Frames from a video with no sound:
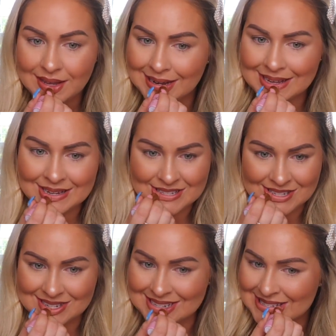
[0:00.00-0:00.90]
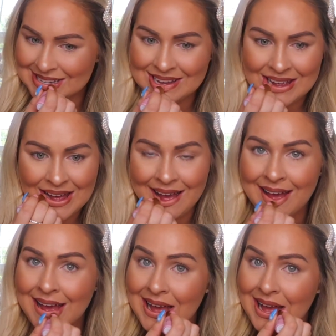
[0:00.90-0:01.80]
and it is just
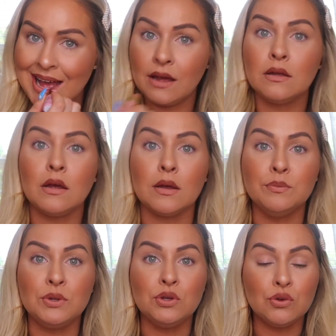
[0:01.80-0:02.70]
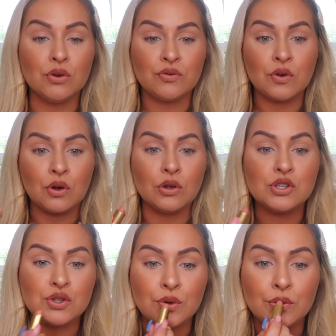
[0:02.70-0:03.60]
a beautiful
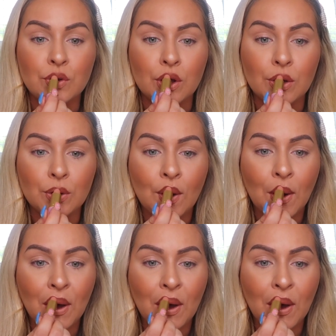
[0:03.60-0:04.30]
true nude.